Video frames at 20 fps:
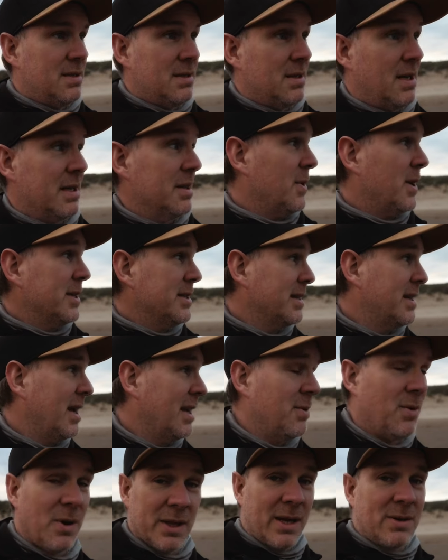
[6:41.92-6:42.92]
Otherwise, I
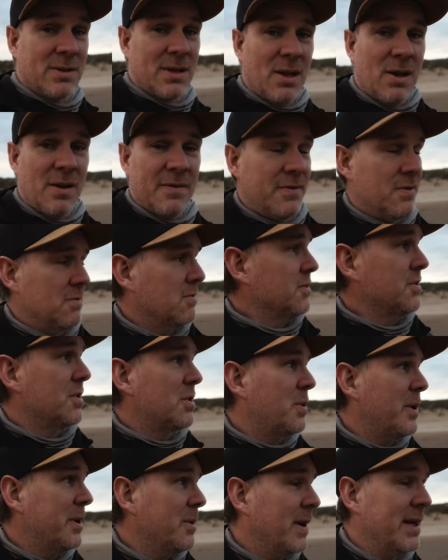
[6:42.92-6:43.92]
tell you what, that was a lot of 400
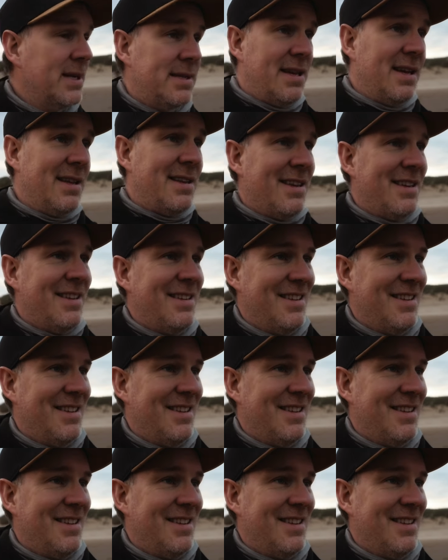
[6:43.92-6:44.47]
quid wasted.